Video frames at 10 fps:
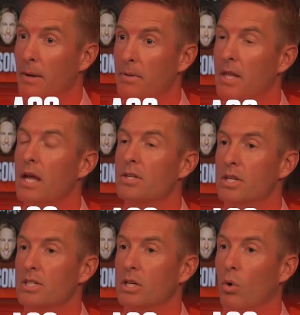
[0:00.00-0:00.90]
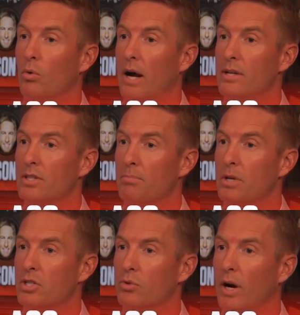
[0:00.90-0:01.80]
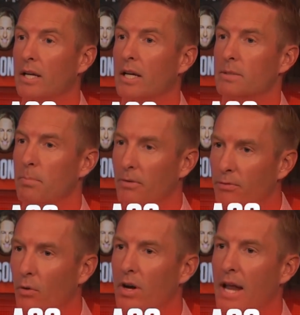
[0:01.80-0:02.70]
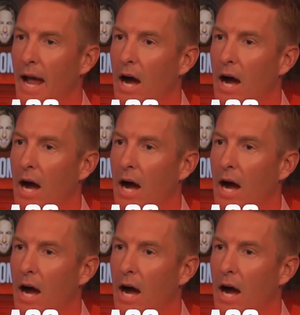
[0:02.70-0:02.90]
maybe the ACC will rise up these rankings. But for